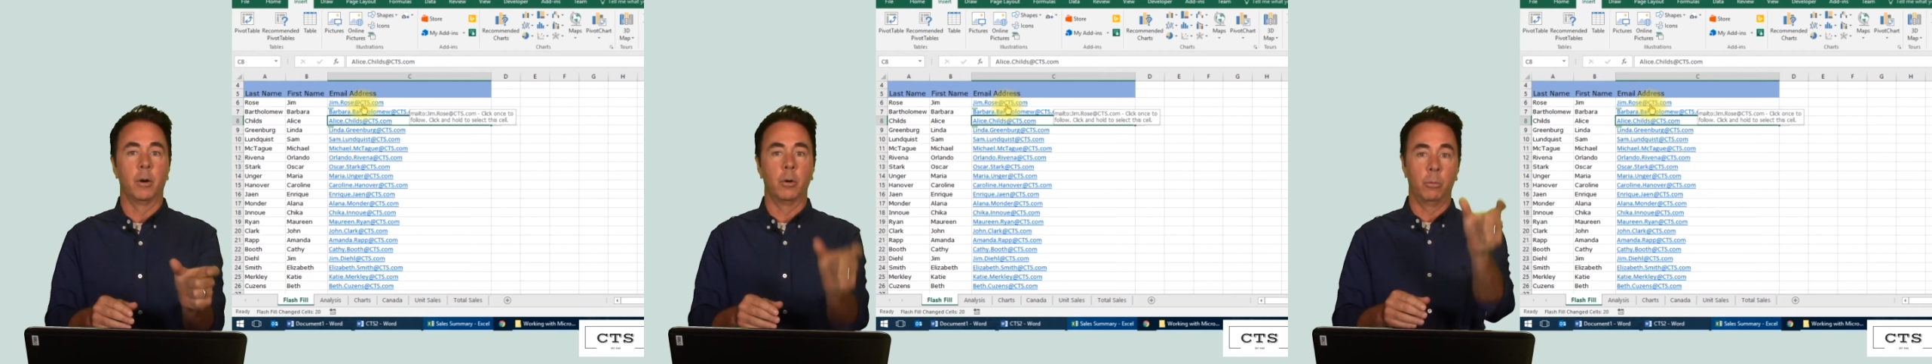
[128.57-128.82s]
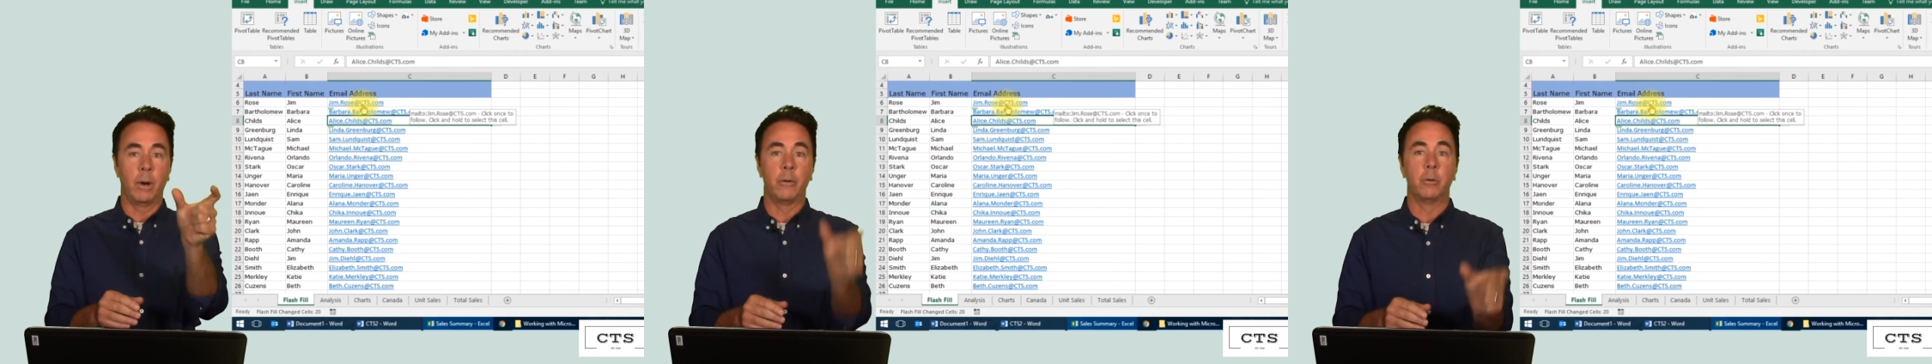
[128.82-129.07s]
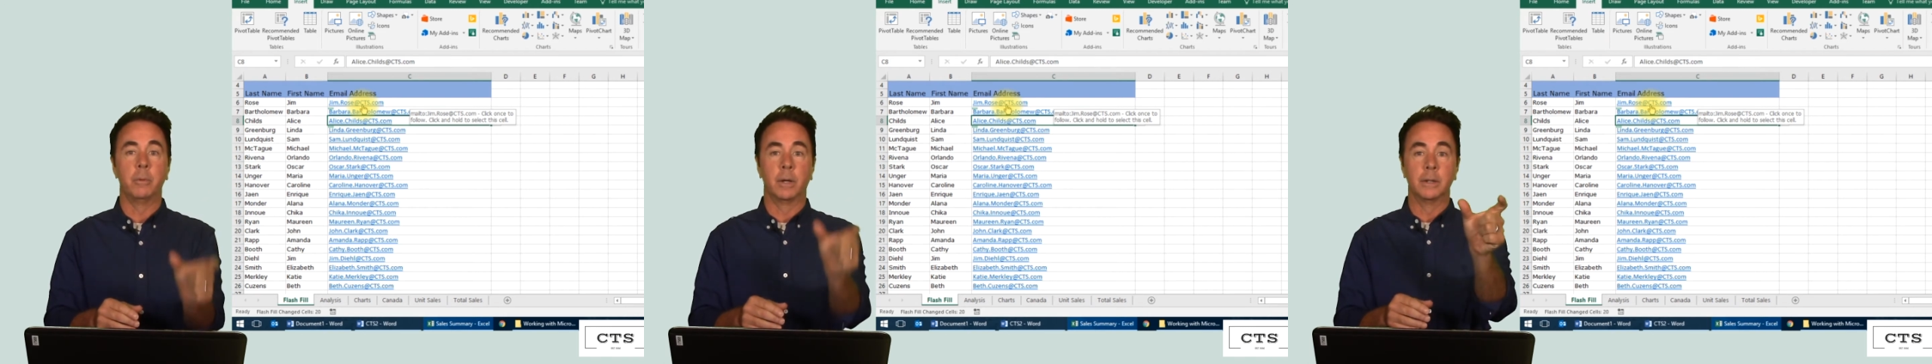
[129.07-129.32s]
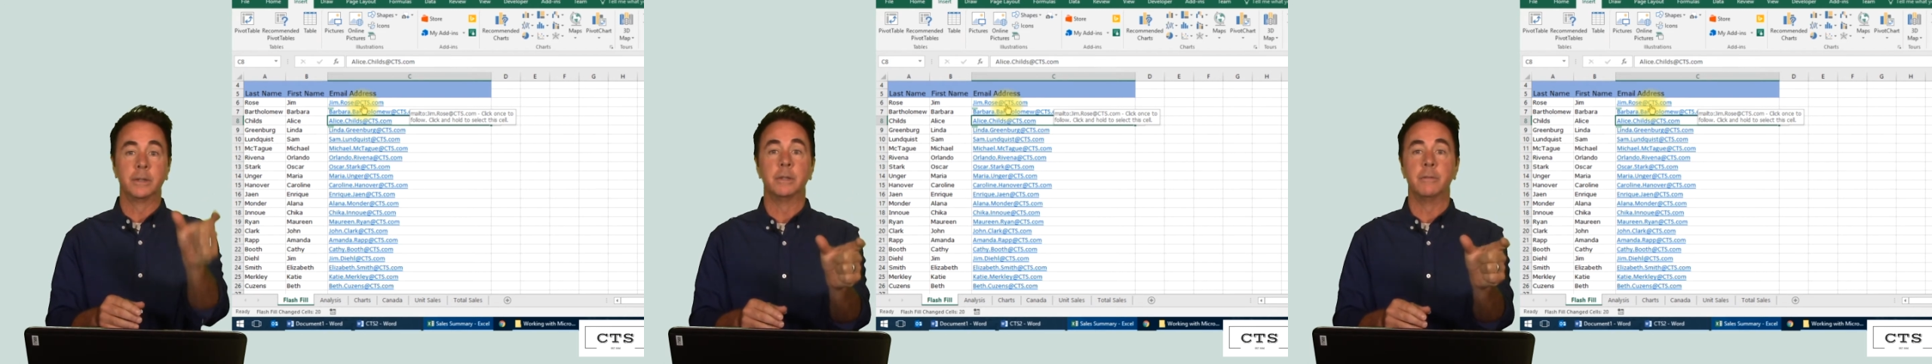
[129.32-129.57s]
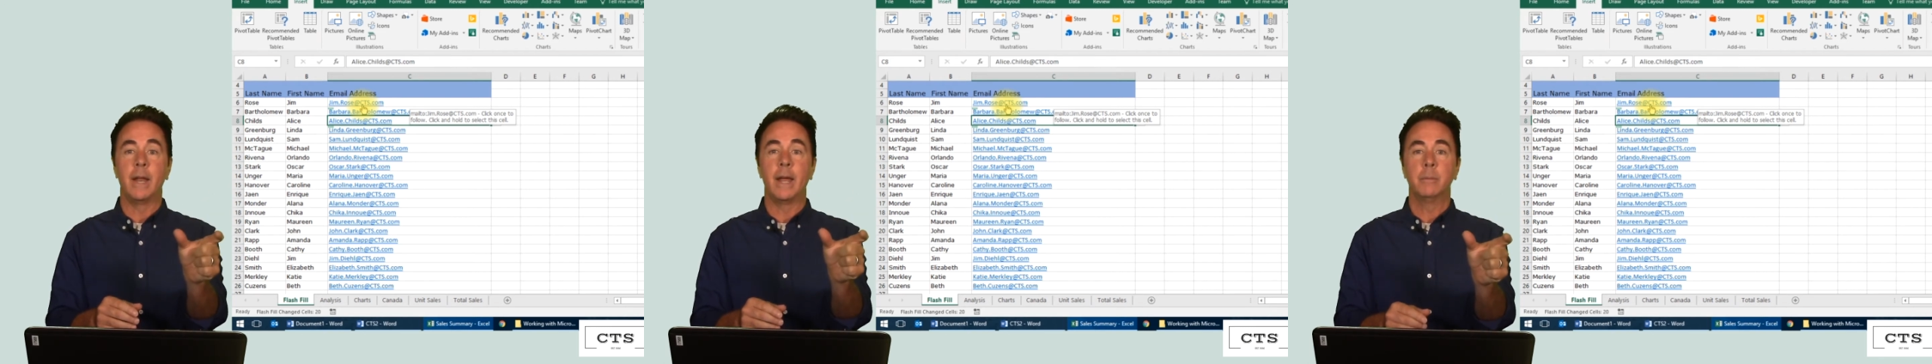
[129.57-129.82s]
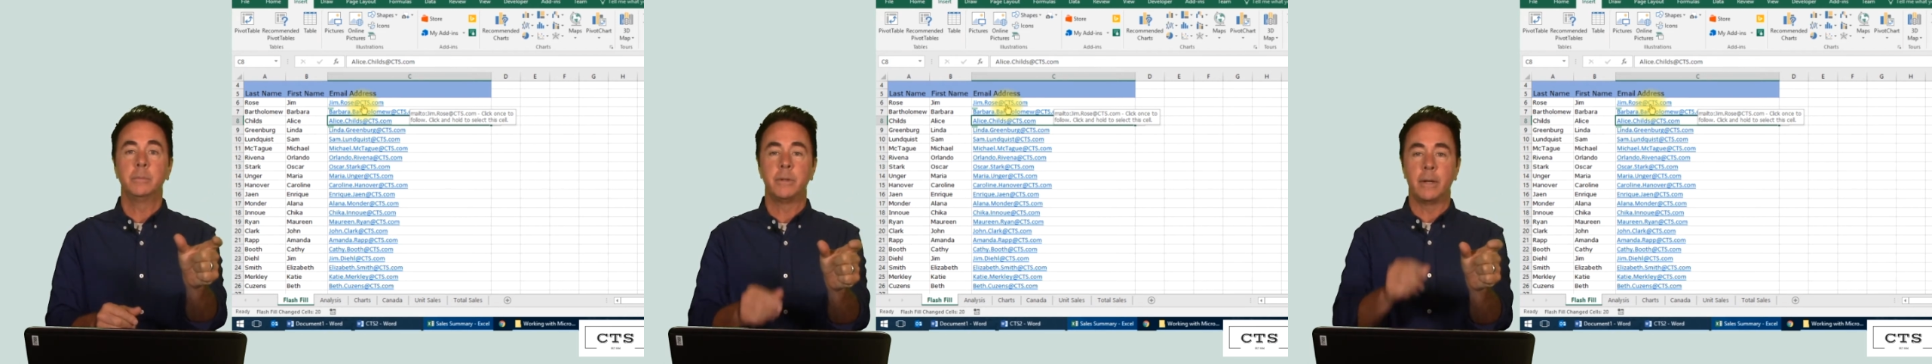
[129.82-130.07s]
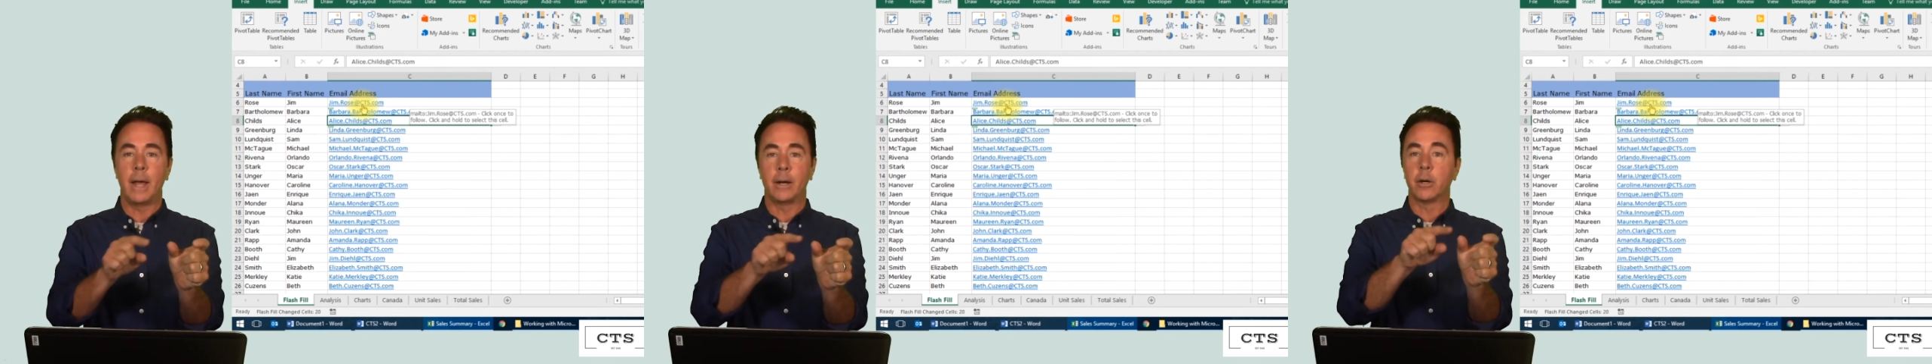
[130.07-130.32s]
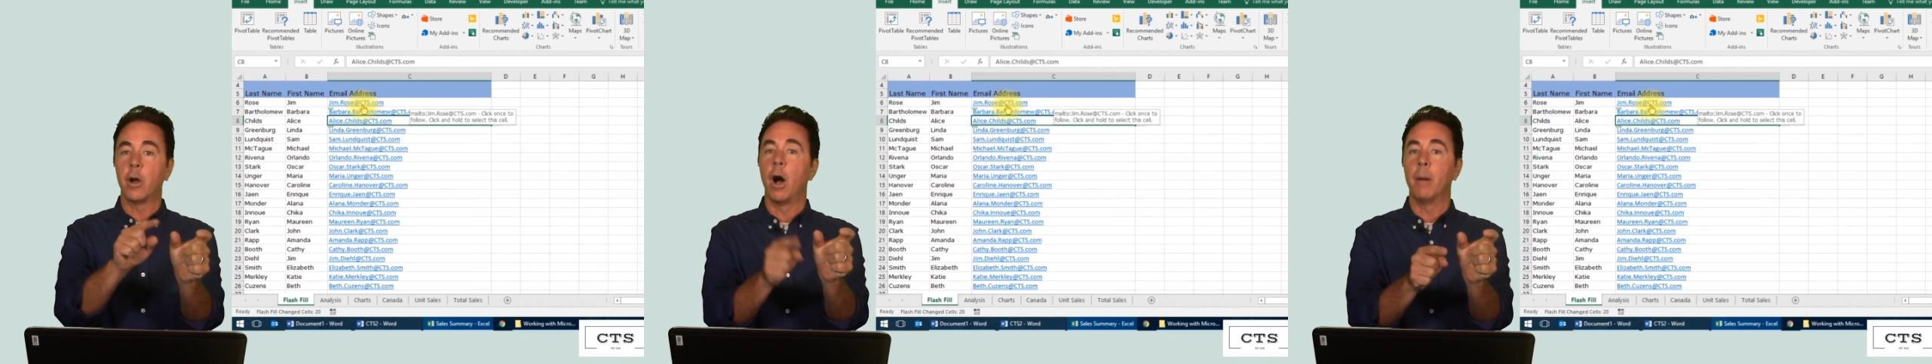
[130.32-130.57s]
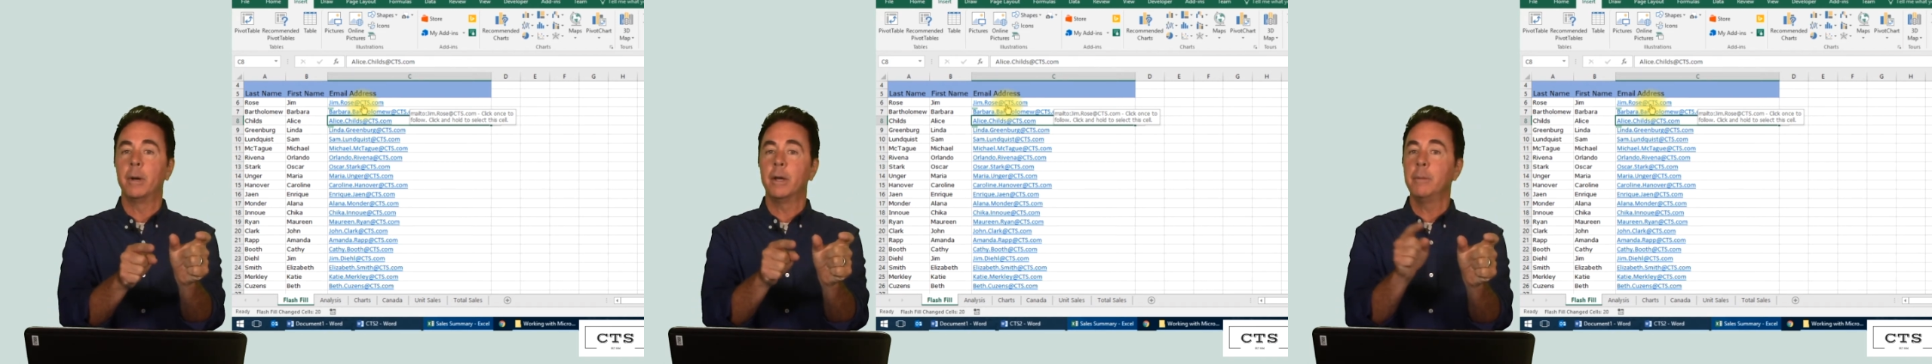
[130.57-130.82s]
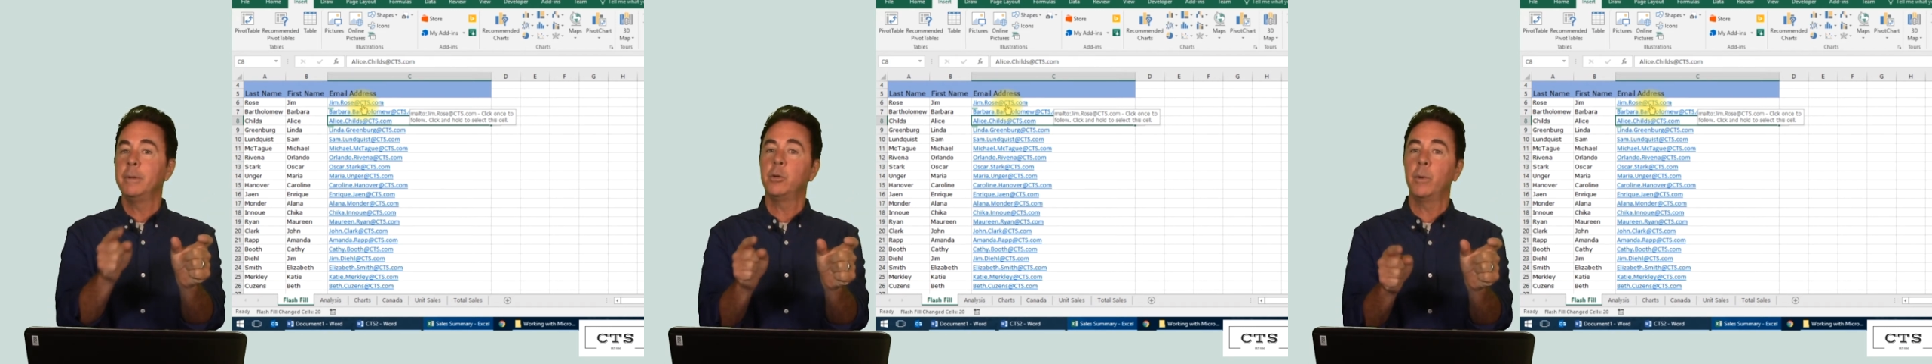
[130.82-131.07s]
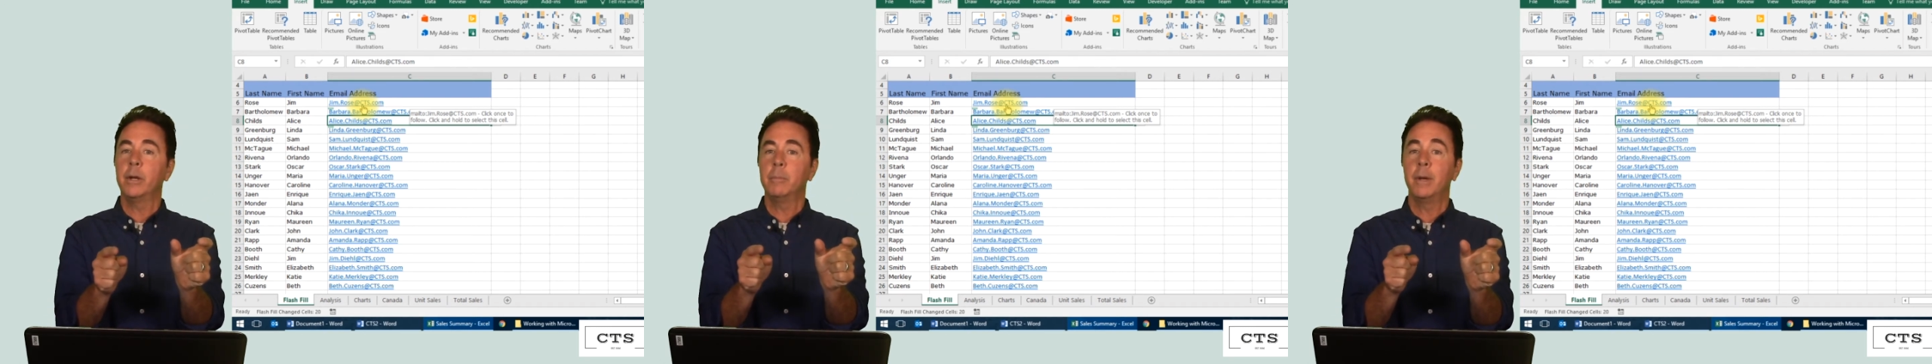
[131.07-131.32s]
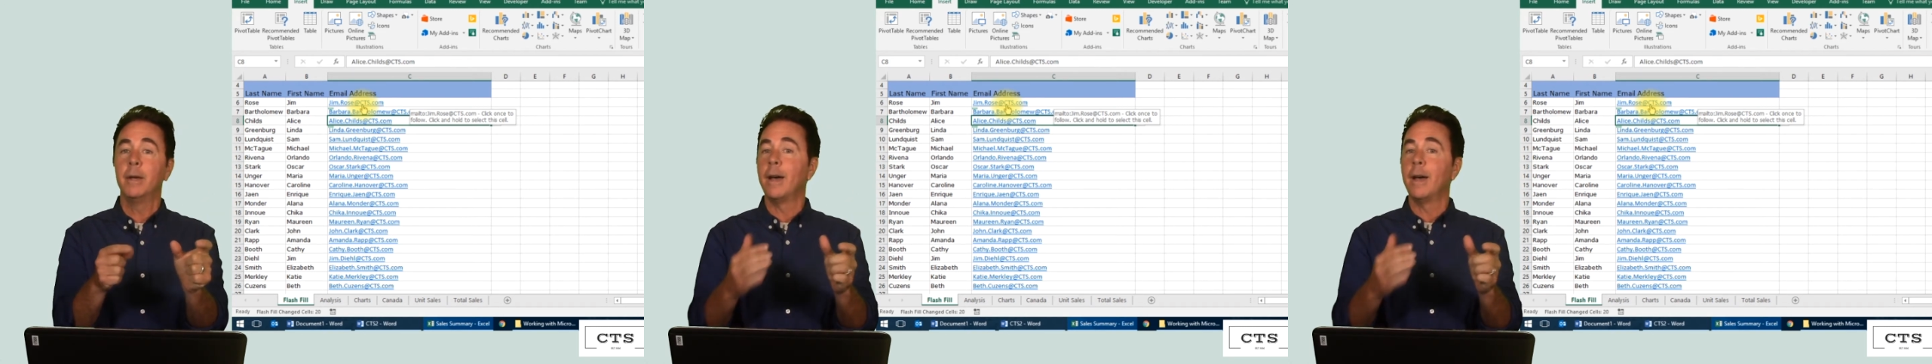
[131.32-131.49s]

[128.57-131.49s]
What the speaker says: rather a list of names that had a comma in between them.